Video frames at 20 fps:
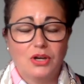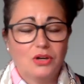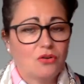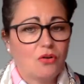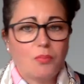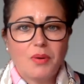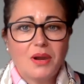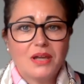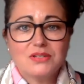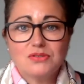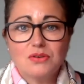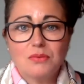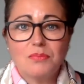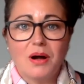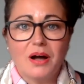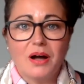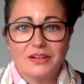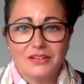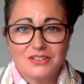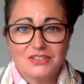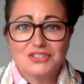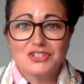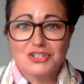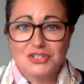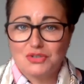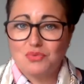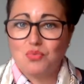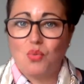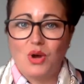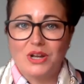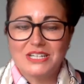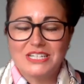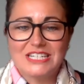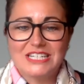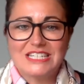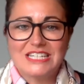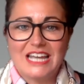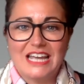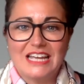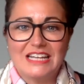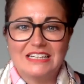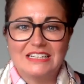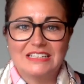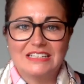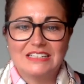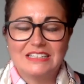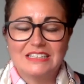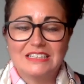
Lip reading: Not plus or minus, just 1 to 10.